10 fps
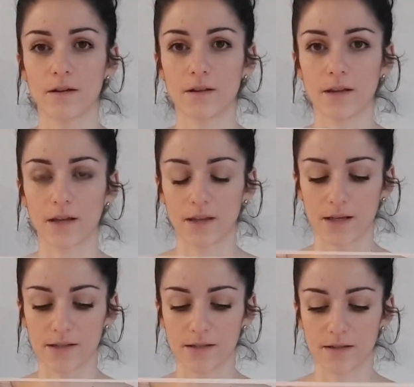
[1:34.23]
I
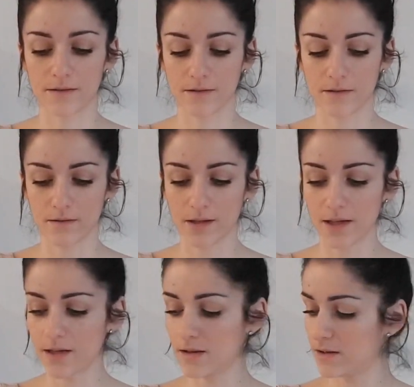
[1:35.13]
think
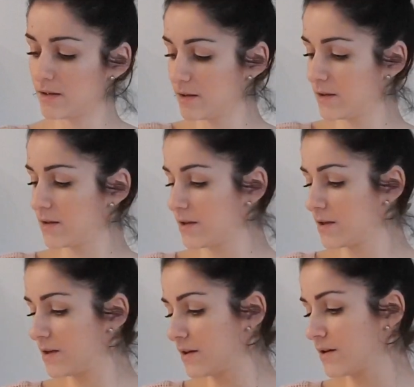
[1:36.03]
I lost
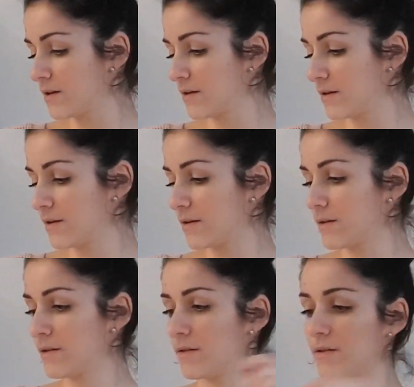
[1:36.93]
my
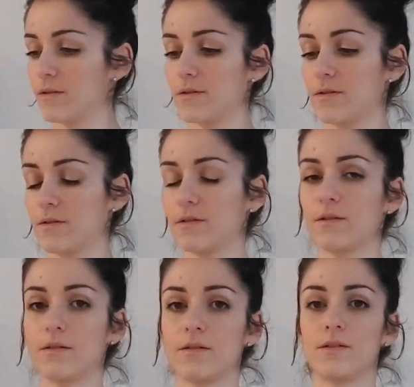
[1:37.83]
mind.
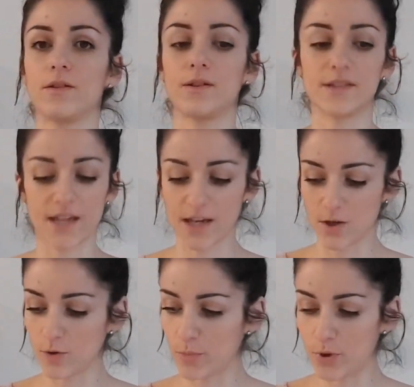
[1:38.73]
You're going to take
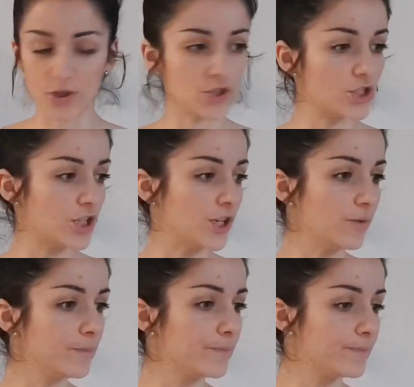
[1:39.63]
your point shoe